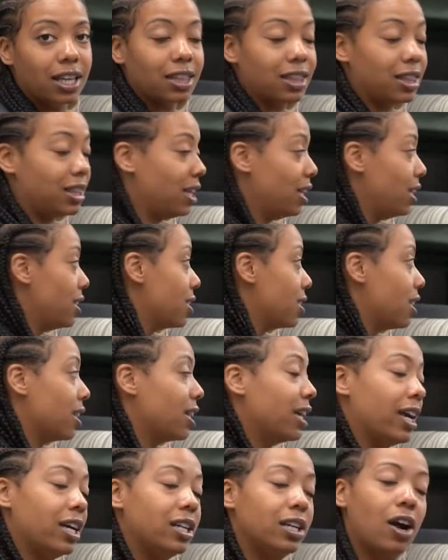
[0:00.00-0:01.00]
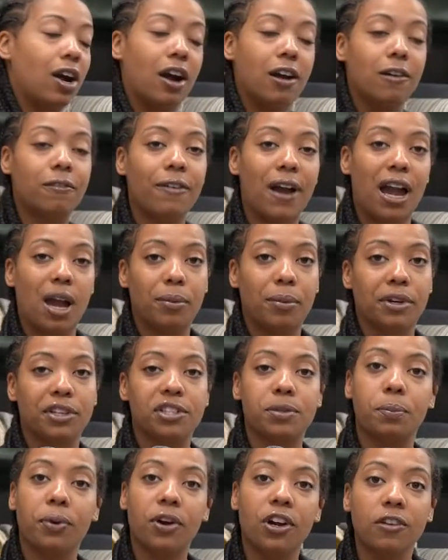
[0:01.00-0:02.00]
These again are fabrics
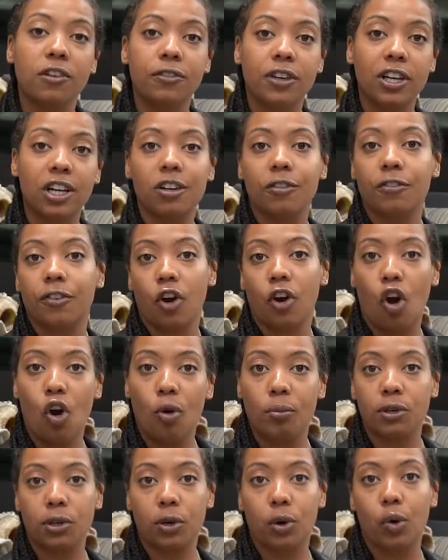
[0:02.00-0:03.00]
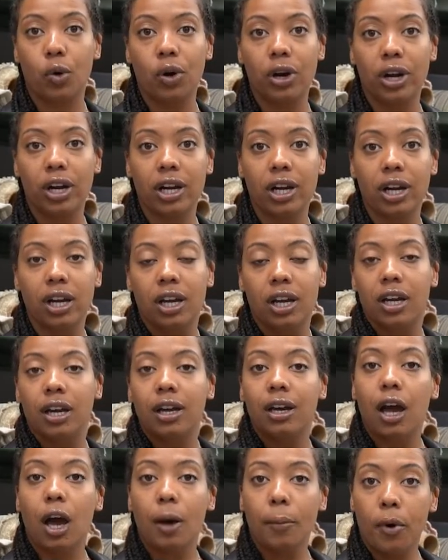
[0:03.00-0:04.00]
perfect for home decor,
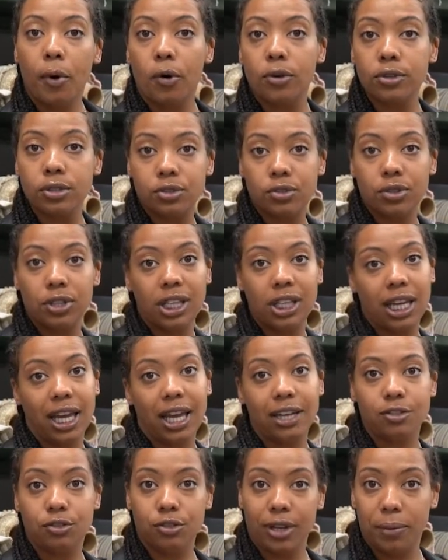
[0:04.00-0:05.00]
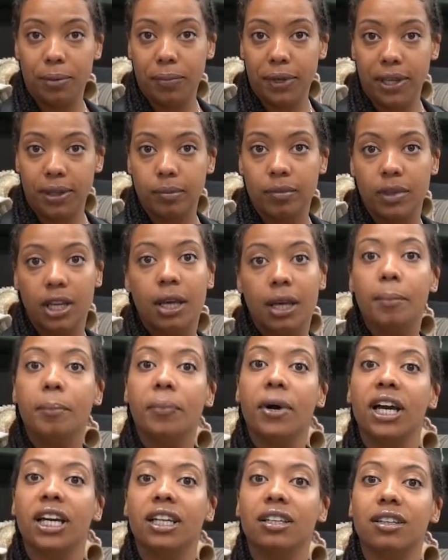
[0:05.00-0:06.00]
upholstery, and draping.
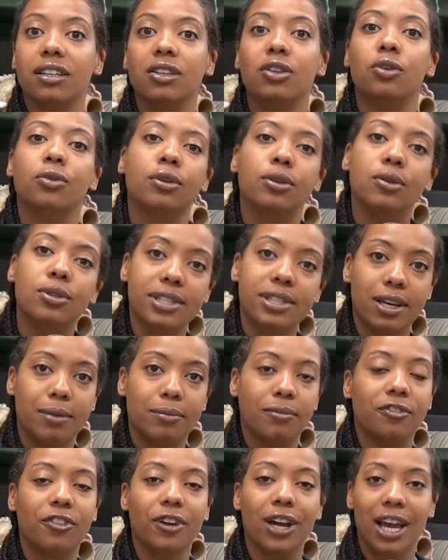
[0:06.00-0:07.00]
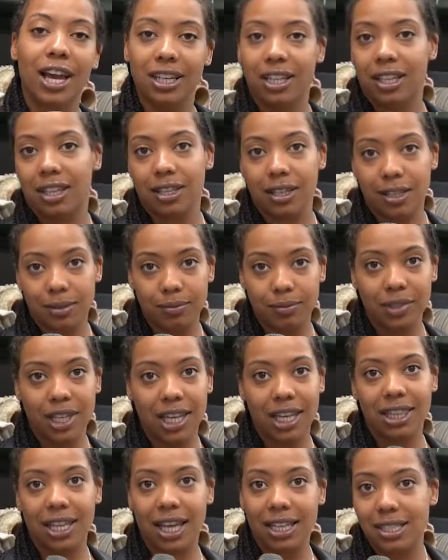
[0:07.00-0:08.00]
But you can use them for anything,
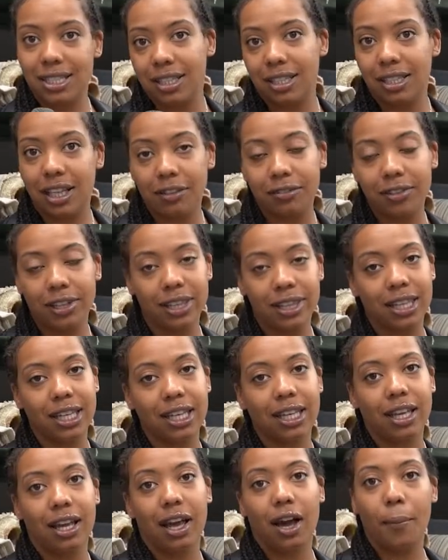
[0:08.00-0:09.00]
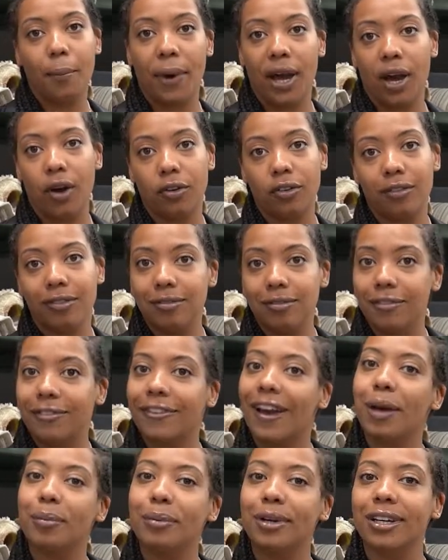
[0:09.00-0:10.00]
and that's the lovely thing about
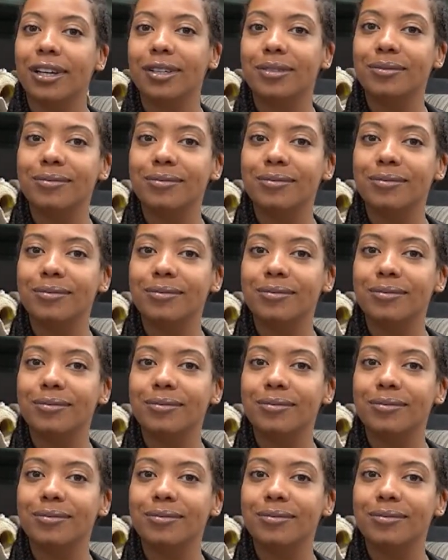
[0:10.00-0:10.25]
fabric.